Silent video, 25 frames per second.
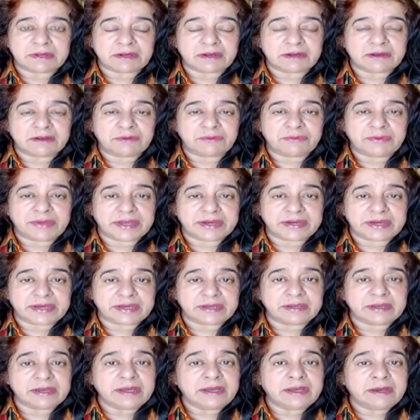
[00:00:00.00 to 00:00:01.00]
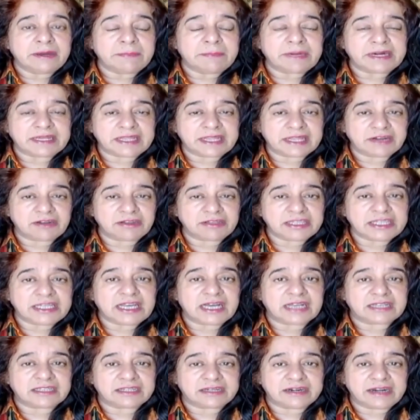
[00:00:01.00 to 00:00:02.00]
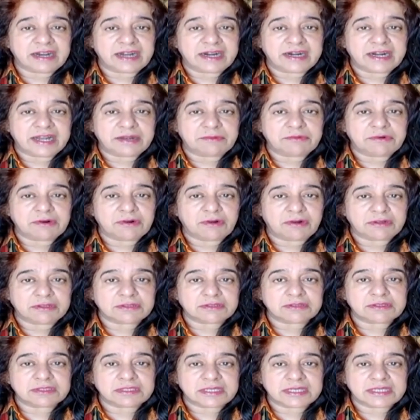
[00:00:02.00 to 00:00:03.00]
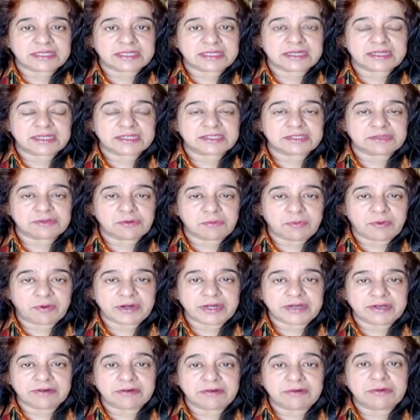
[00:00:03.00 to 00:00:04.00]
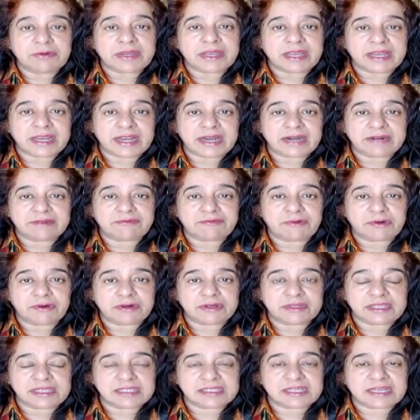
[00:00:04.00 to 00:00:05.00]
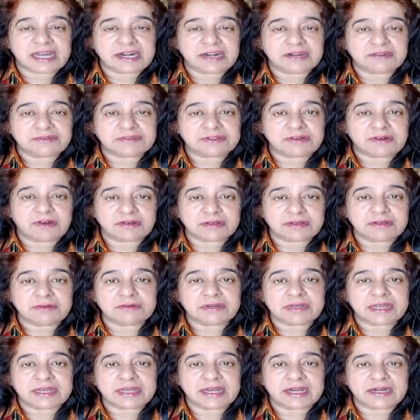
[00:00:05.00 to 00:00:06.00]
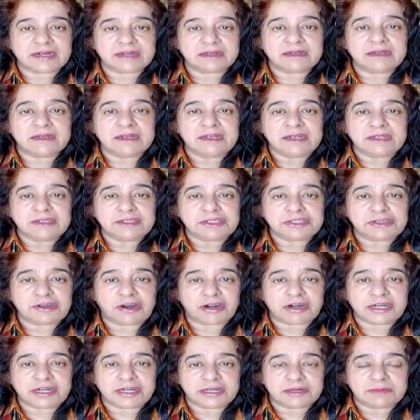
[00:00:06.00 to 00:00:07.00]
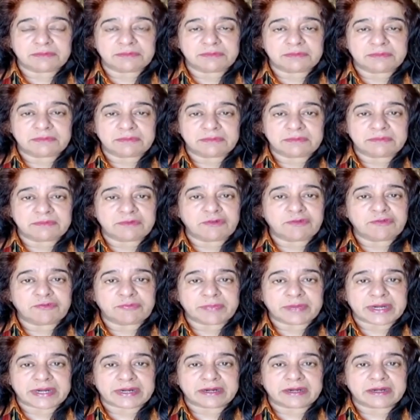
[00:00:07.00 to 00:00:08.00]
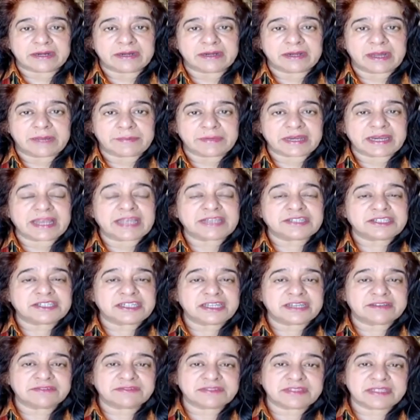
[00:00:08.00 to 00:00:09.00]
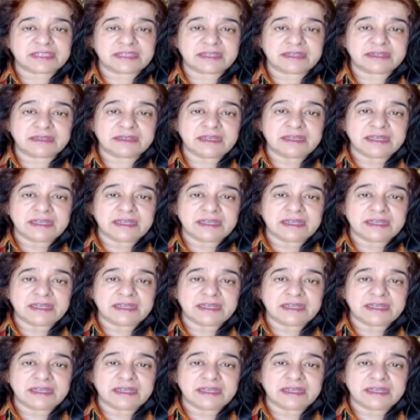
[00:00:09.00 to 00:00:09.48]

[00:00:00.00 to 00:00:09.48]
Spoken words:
wary. But then on the other hand, I would also say that there's no point looking at, for these kind of stocks, looking at a short-term movement. I mean, HDFC